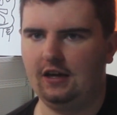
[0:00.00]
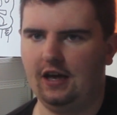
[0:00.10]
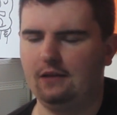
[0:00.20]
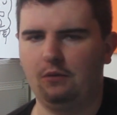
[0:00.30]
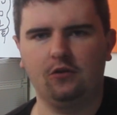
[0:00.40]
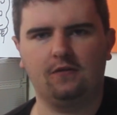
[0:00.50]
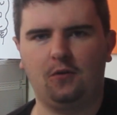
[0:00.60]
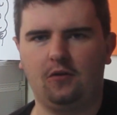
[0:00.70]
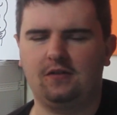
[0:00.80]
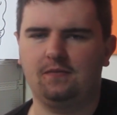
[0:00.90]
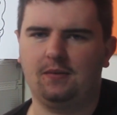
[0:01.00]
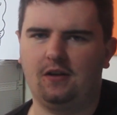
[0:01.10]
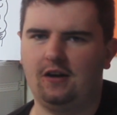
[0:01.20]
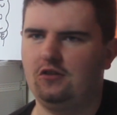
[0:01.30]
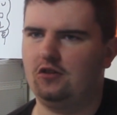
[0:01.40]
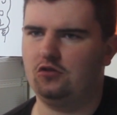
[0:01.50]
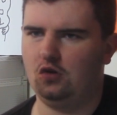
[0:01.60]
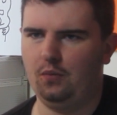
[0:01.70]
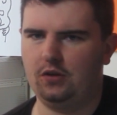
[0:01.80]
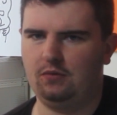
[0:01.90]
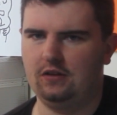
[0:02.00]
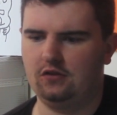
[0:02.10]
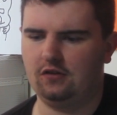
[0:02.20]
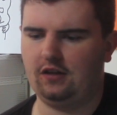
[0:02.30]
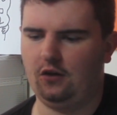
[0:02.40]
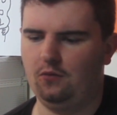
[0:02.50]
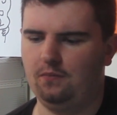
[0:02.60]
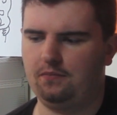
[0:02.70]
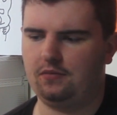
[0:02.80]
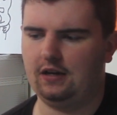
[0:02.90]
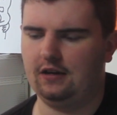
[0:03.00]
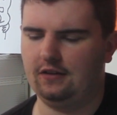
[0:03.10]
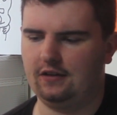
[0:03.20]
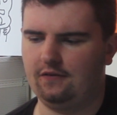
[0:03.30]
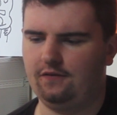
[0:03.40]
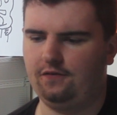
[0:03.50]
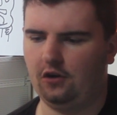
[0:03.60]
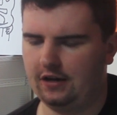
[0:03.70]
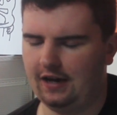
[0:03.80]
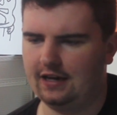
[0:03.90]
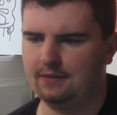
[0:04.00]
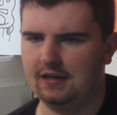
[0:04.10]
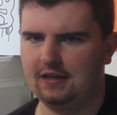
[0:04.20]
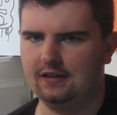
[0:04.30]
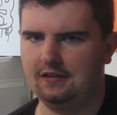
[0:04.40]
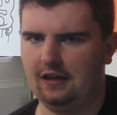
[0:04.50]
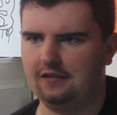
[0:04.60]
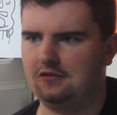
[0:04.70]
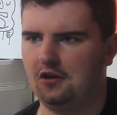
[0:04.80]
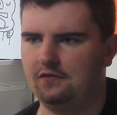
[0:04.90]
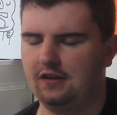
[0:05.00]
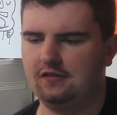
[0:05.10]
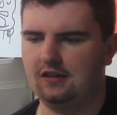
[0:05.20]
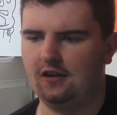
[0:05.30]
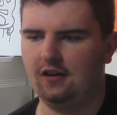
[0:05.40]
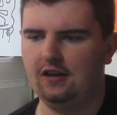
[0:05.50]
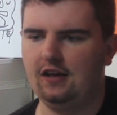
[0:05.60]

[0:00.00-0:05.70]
and while there's probably some similarities you could draw between just how kind of like fun and animated his stuff is here,